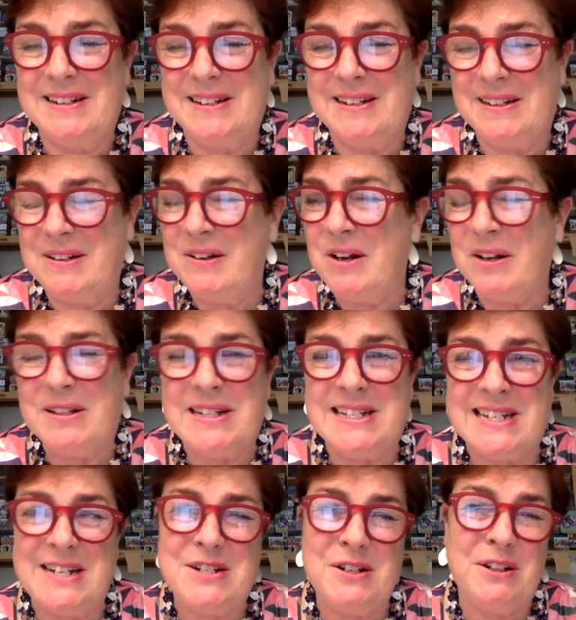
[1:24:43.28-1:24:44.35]
not
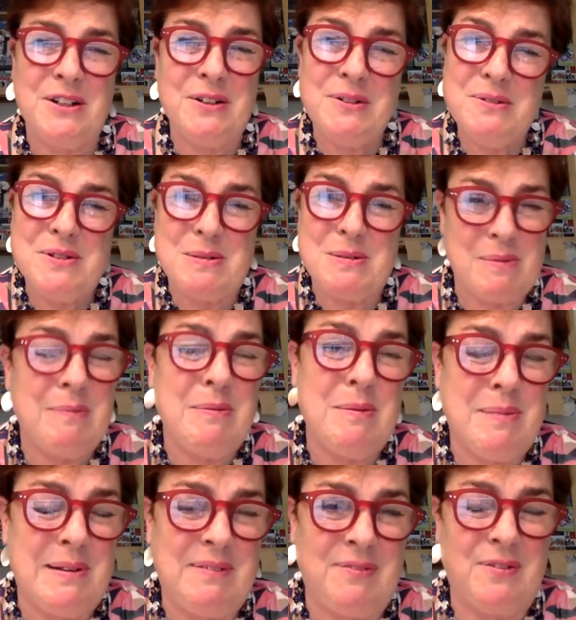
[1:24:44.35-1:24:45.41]
such a huge
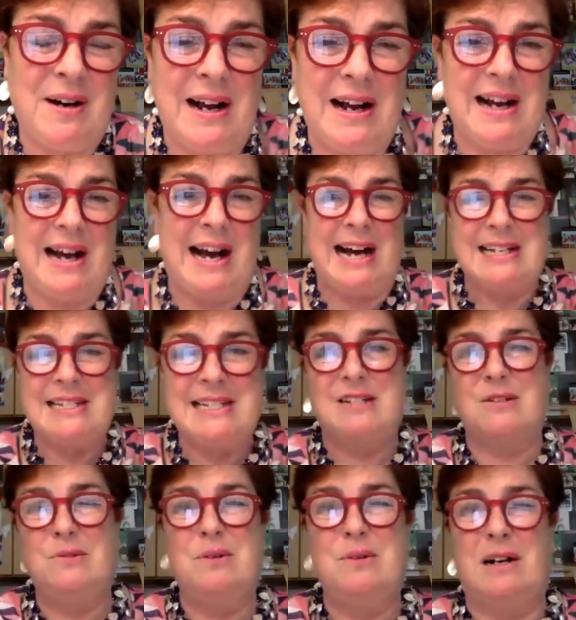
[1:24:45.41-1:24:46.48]
problem, but for
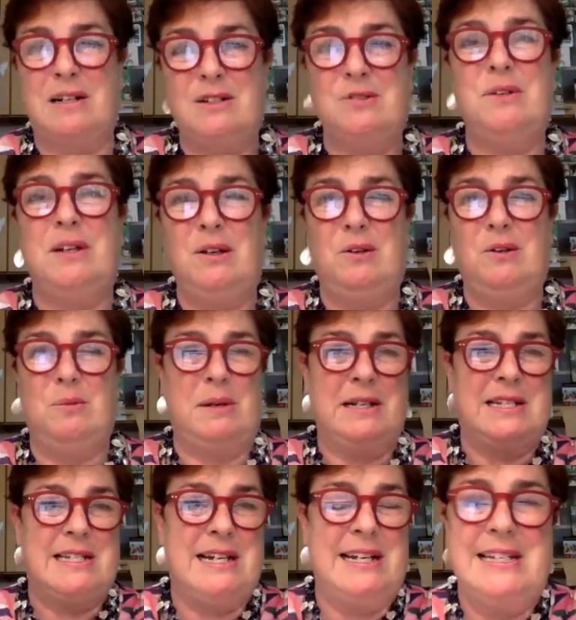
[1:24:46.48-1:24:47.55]
us who are doing
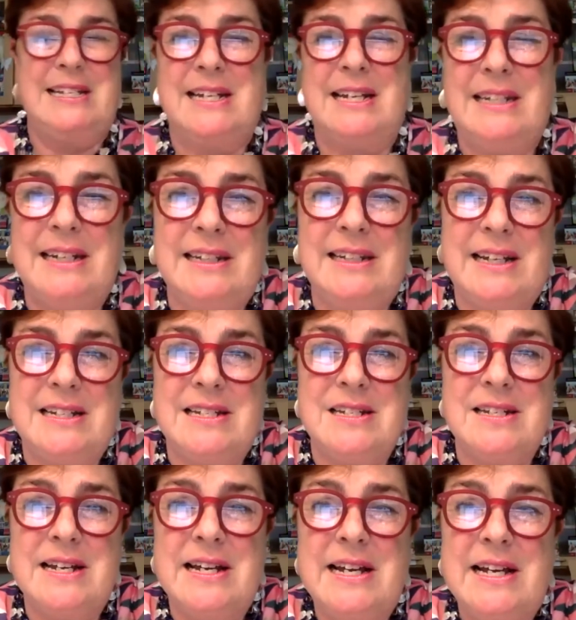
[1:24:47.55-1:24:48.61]
Kubrick studies, I think
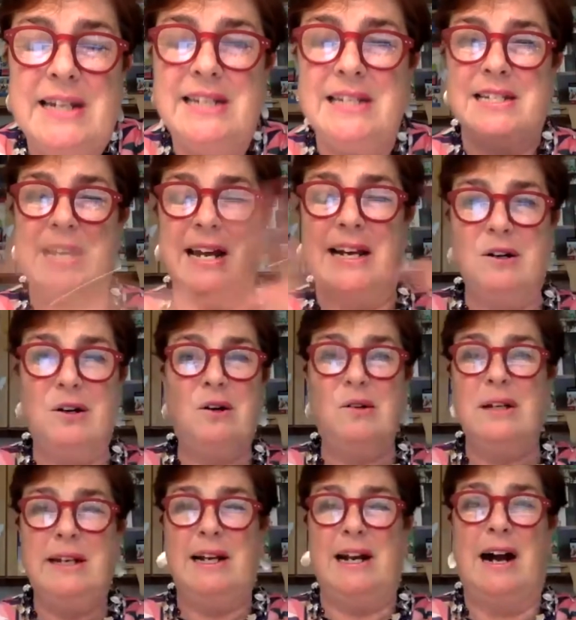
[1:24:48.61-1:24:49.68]
he's like a
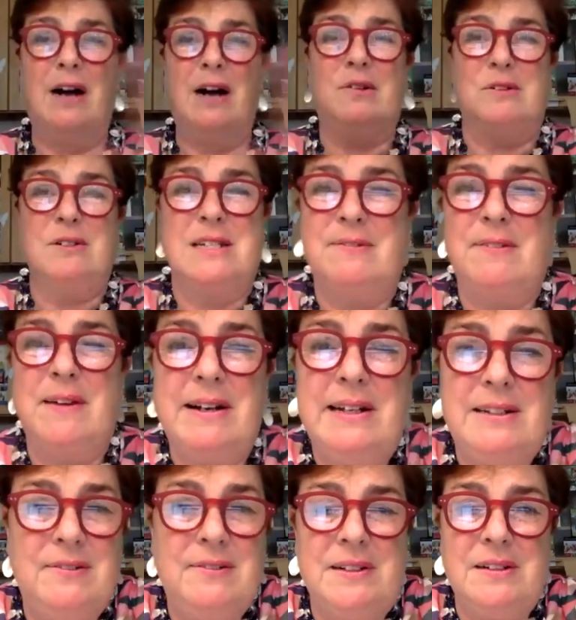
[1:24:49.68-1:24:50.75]
holy cow. It's very
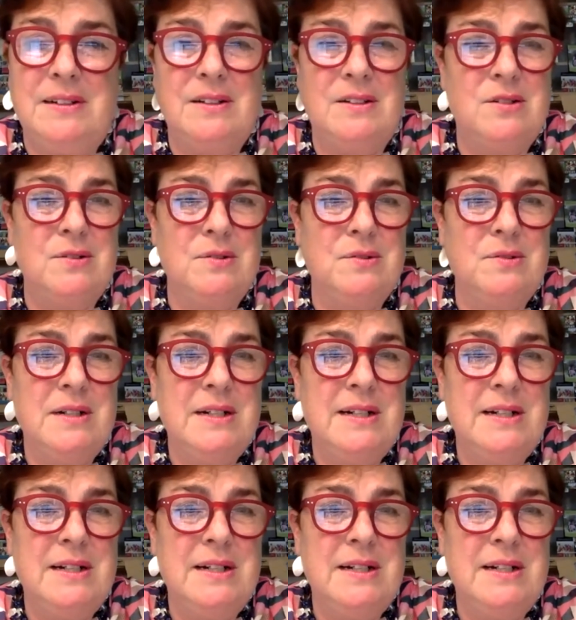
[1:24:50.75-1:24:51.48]
difficult to